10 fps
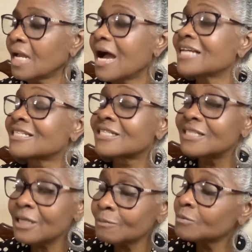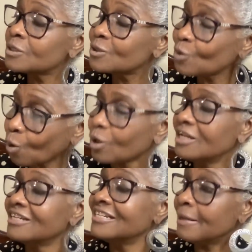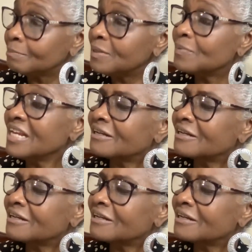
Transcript: I see them so, them people they